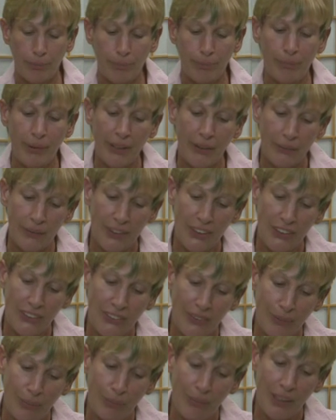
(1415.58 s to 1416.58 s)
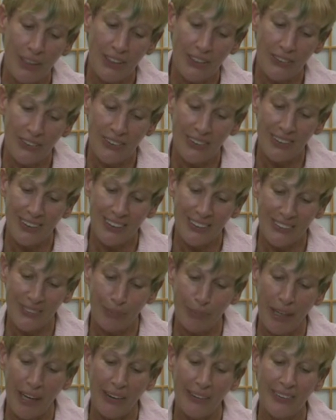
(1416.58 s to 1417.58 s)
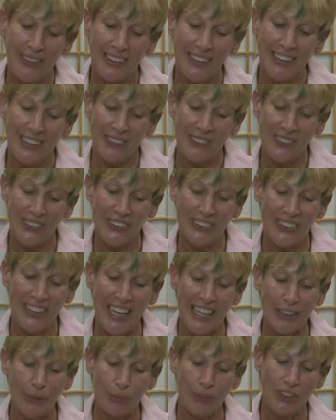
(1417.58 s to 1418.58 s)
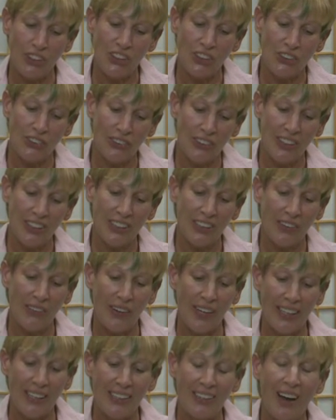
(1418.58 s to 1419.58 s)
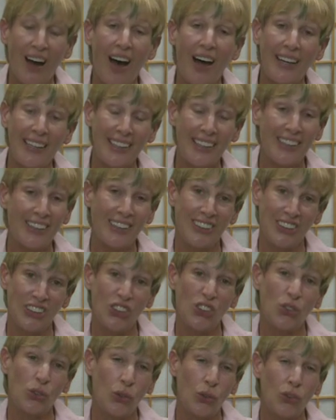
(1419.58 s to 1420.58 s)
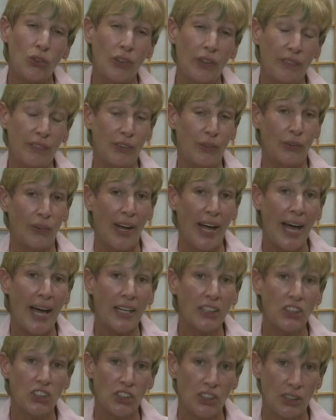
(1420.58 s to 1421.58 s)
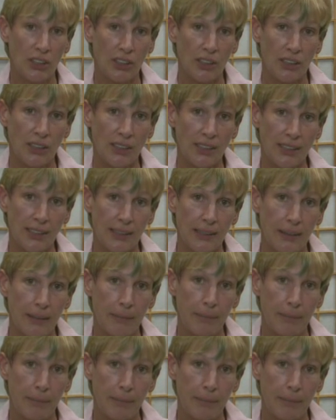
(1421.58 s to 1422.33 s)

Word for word: But when you admit you're, you're powerless over your attachment to your ego and not in control of your actions,